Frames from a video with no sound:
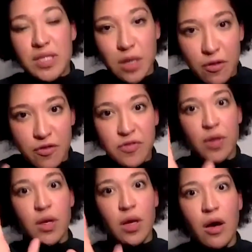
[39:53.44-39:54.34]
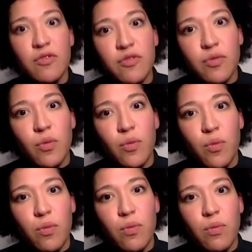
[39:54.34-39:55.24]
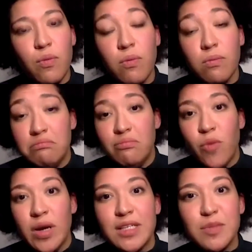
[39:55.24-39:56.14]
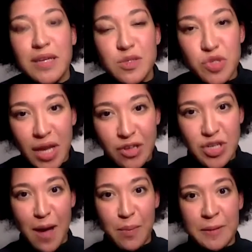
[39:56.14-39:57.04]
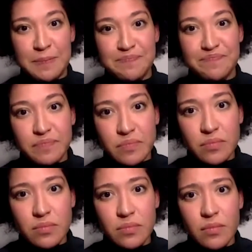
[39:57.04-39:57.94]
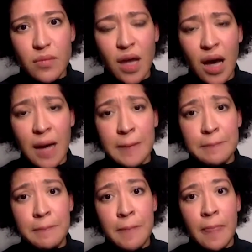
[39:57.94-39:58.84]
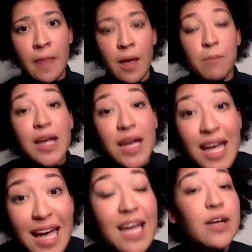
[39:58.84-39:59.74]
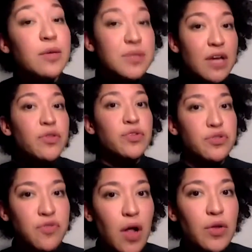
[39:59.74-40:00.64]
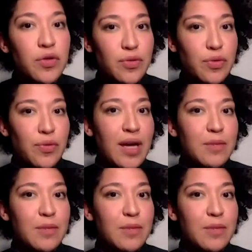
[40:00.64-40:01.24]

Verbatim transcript: of of wanting to make some change happen yeah. um but again, it comes down though to follow through, right?